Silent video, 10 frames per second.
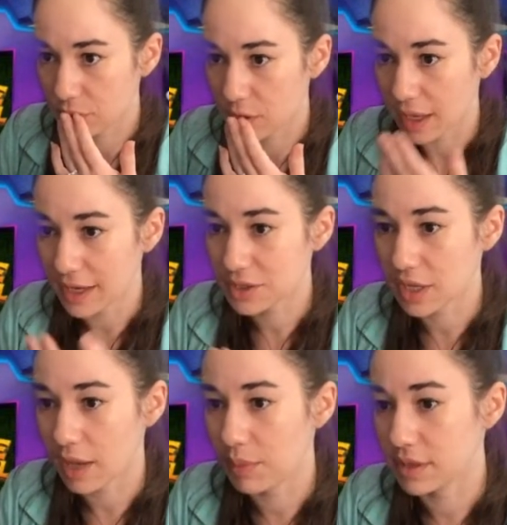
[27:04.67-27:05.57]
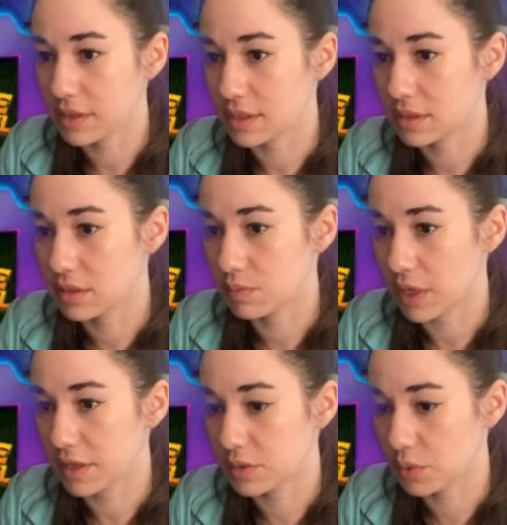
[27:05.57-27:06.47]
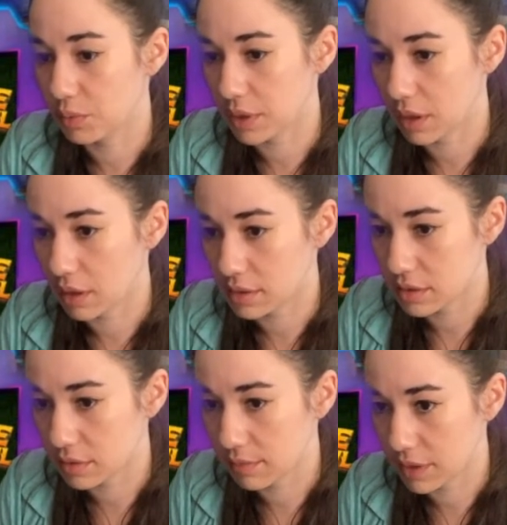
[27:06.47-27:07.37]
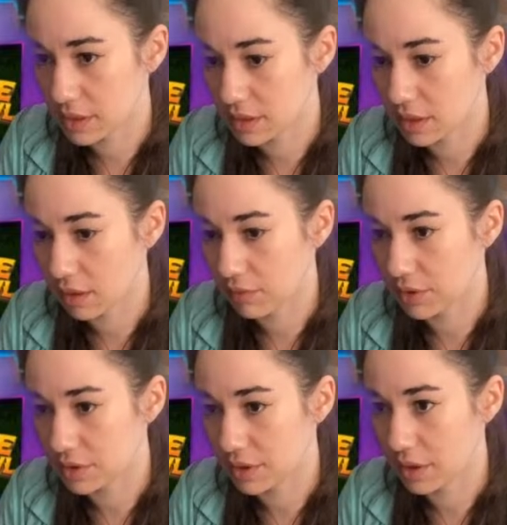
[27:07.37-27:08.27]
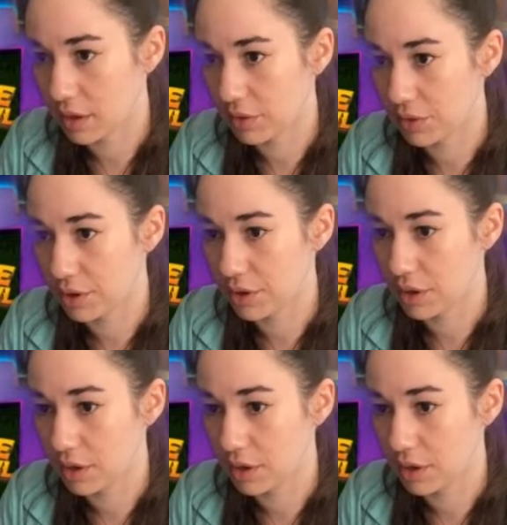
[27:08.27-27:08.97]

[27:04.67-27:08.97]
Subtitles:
Actually, I bet this space would be awesome. Let's see if there's another.